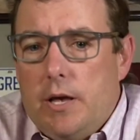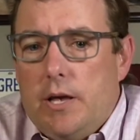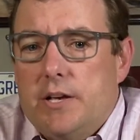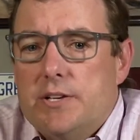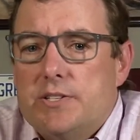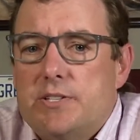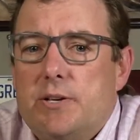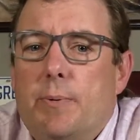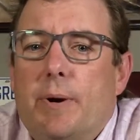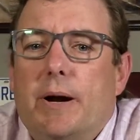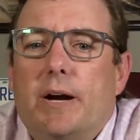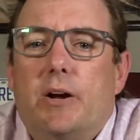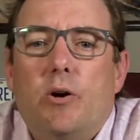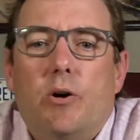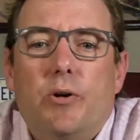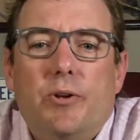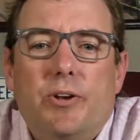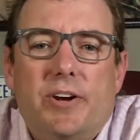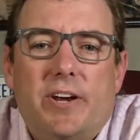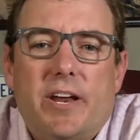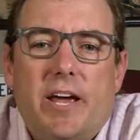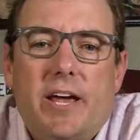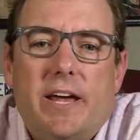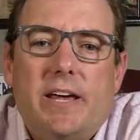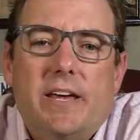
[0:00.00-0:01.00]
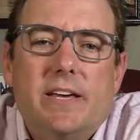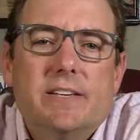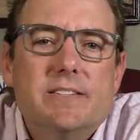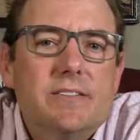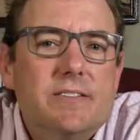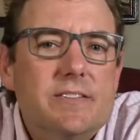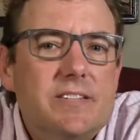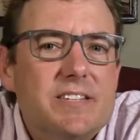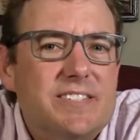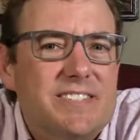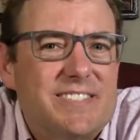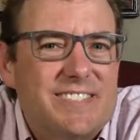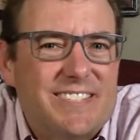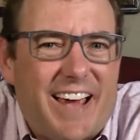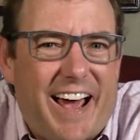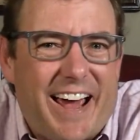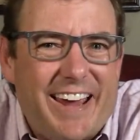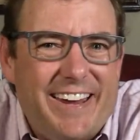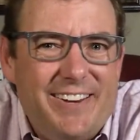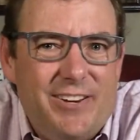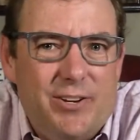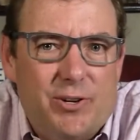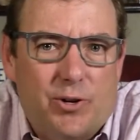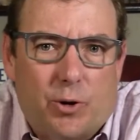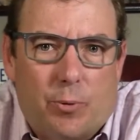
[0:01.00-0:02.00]
So my goal today isn't to
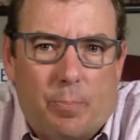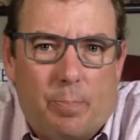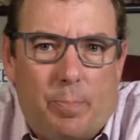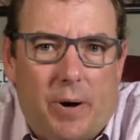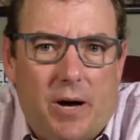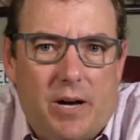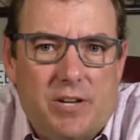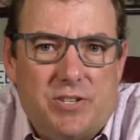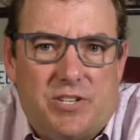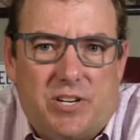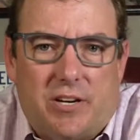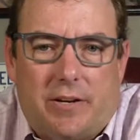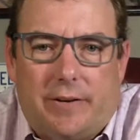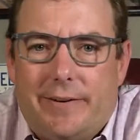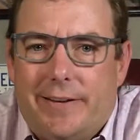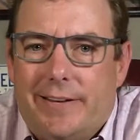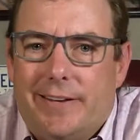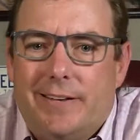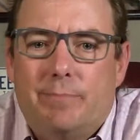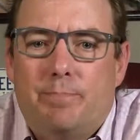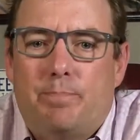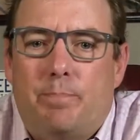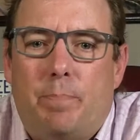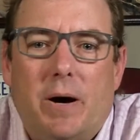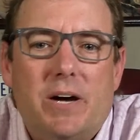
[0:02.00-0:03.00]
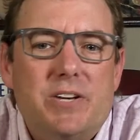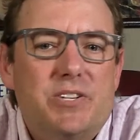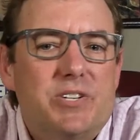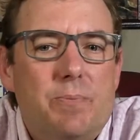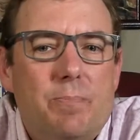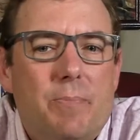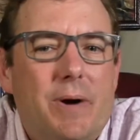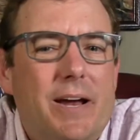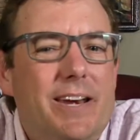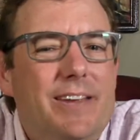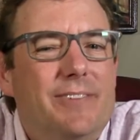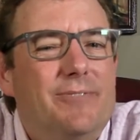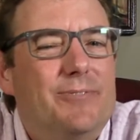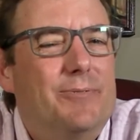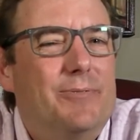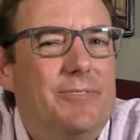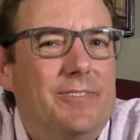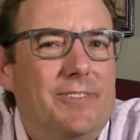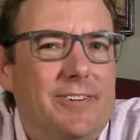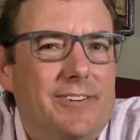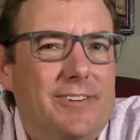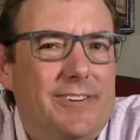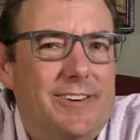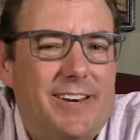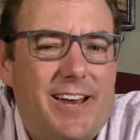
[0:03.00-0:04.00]
tighten your budget, and budget might even
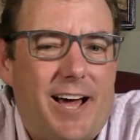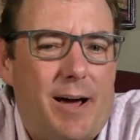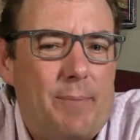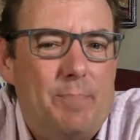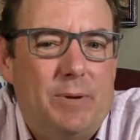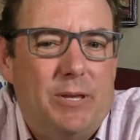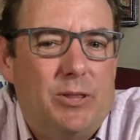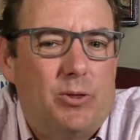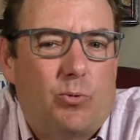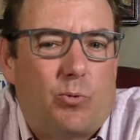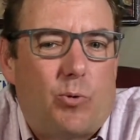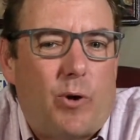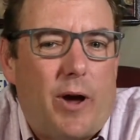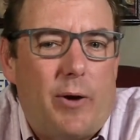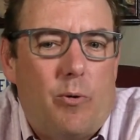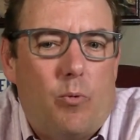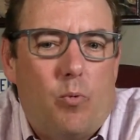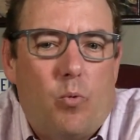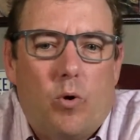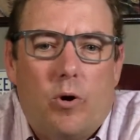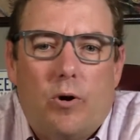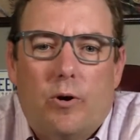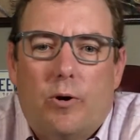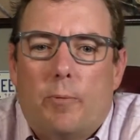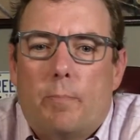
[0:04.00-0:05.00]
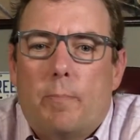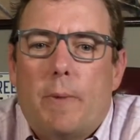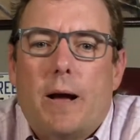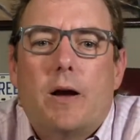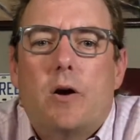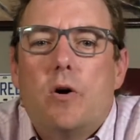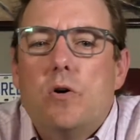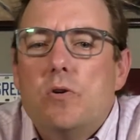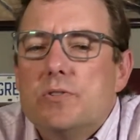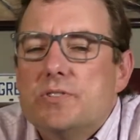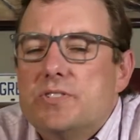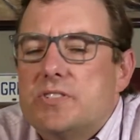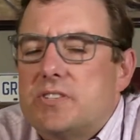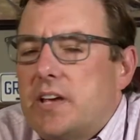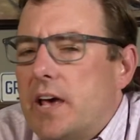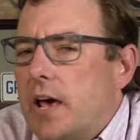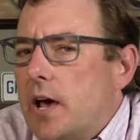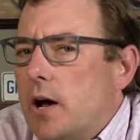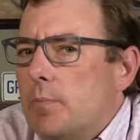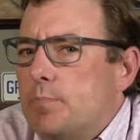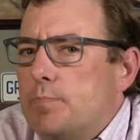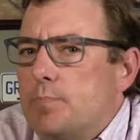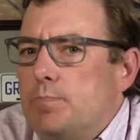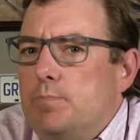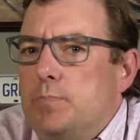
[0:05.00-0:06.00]
not be the right word. My goal is to
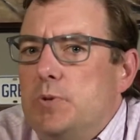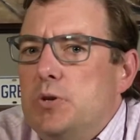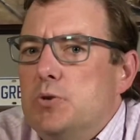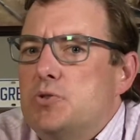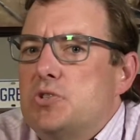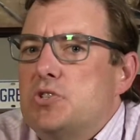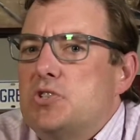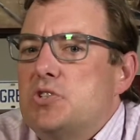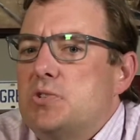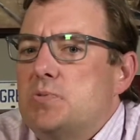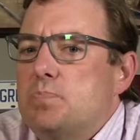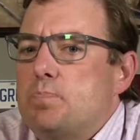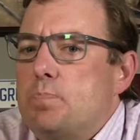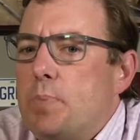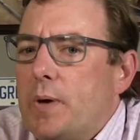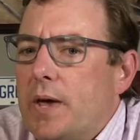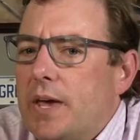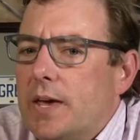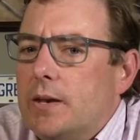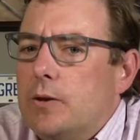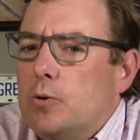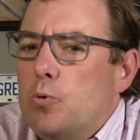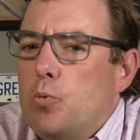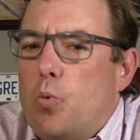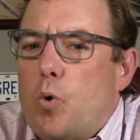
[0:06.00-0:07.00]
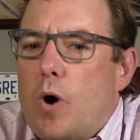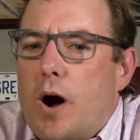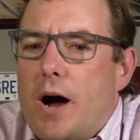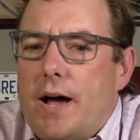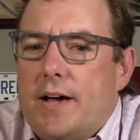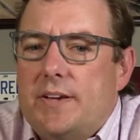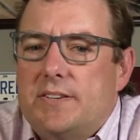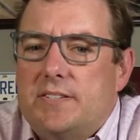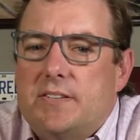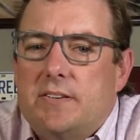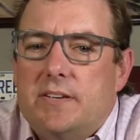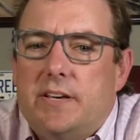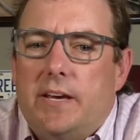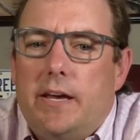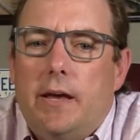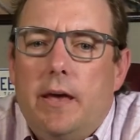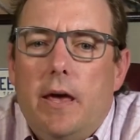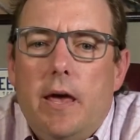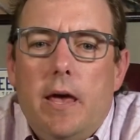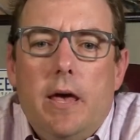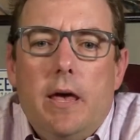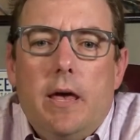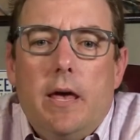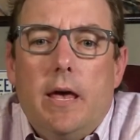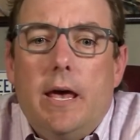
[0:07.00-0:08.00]
help you spend wisely
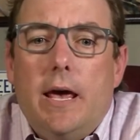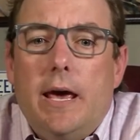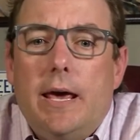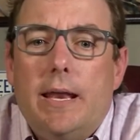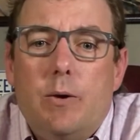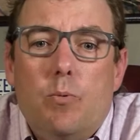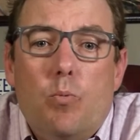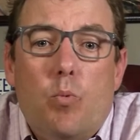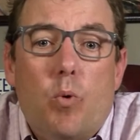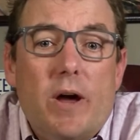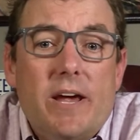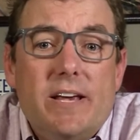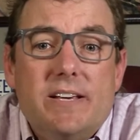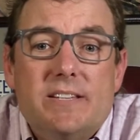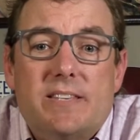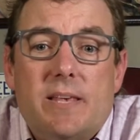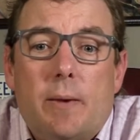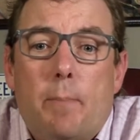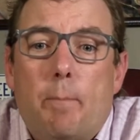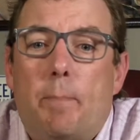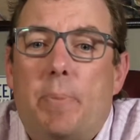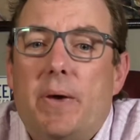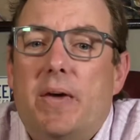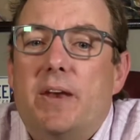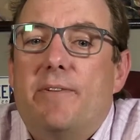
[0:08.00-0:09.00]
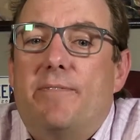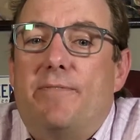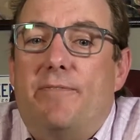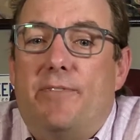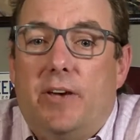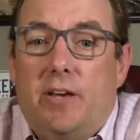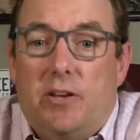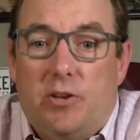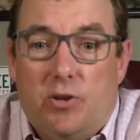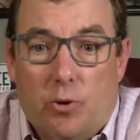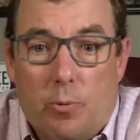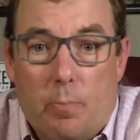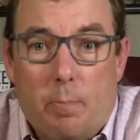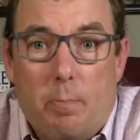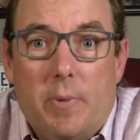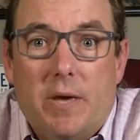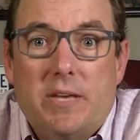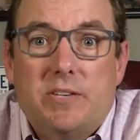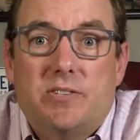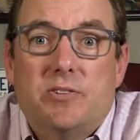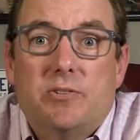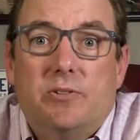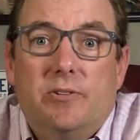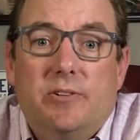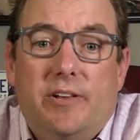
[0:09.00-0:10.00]
and in ways that benefit your
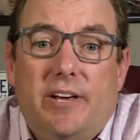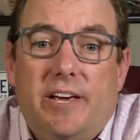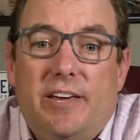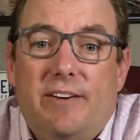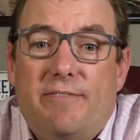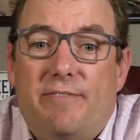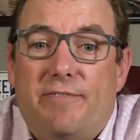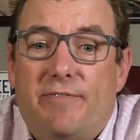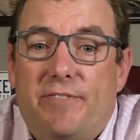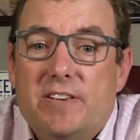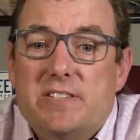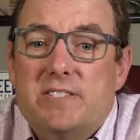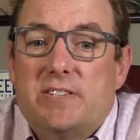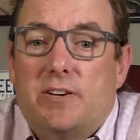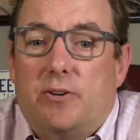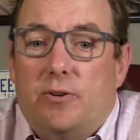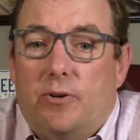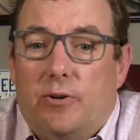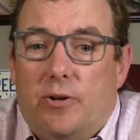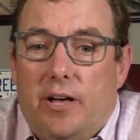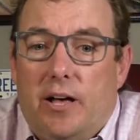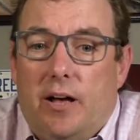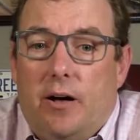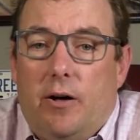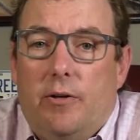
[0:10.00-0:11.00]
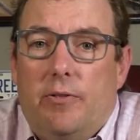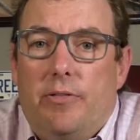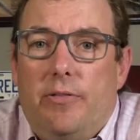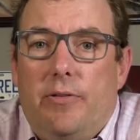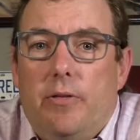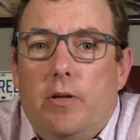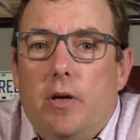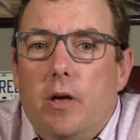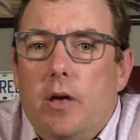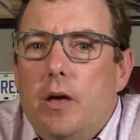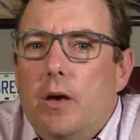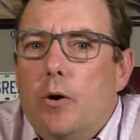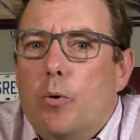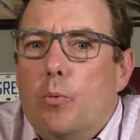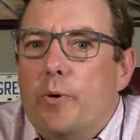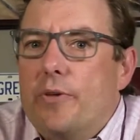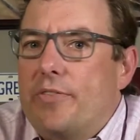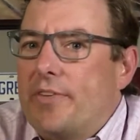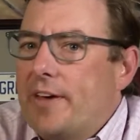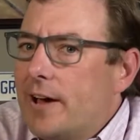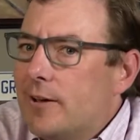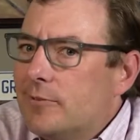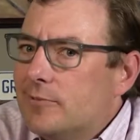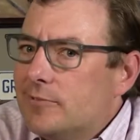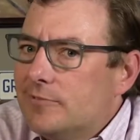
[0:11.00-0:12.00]
mental and physical health
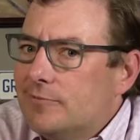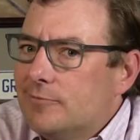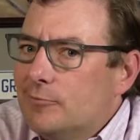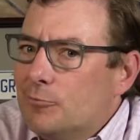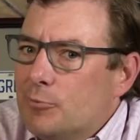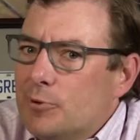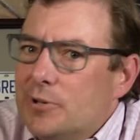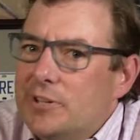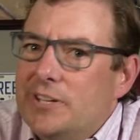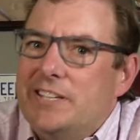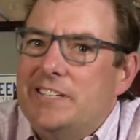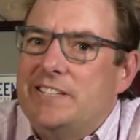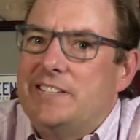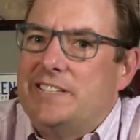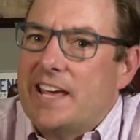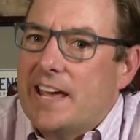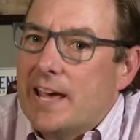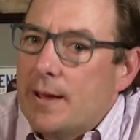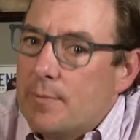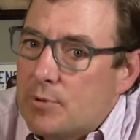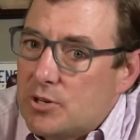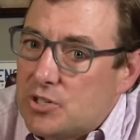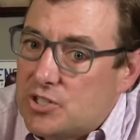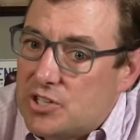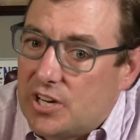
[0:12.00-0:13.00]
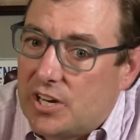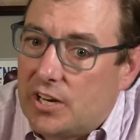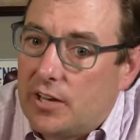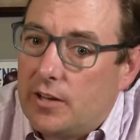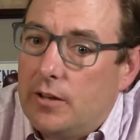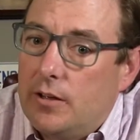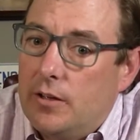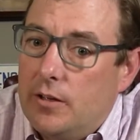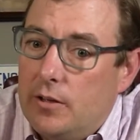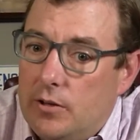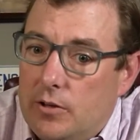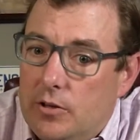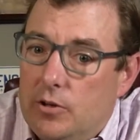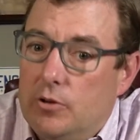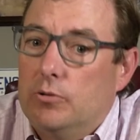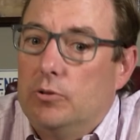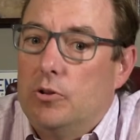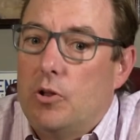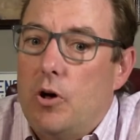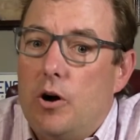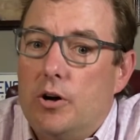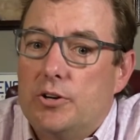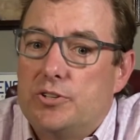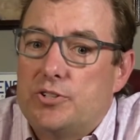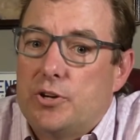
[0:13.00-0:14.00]
without really damaging your
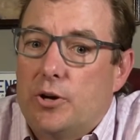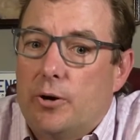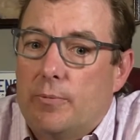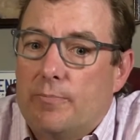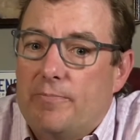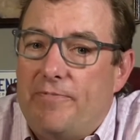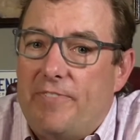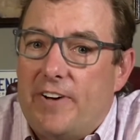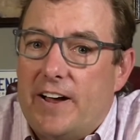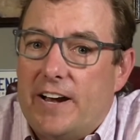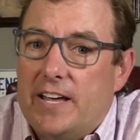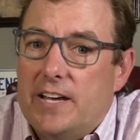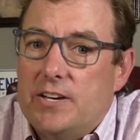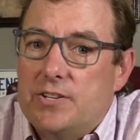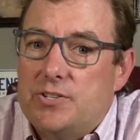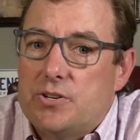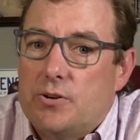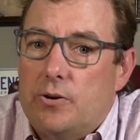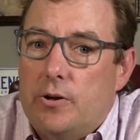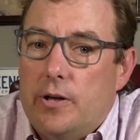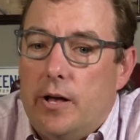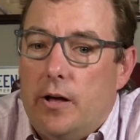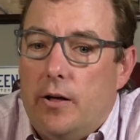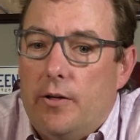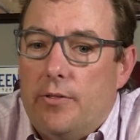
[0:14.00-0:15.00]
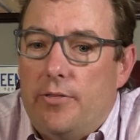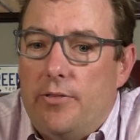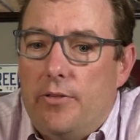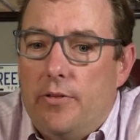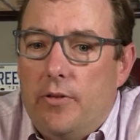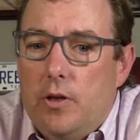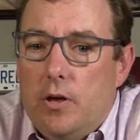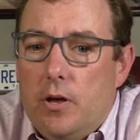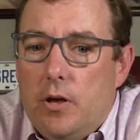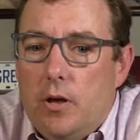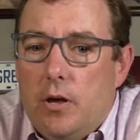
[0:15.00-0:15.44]
long-term financial health.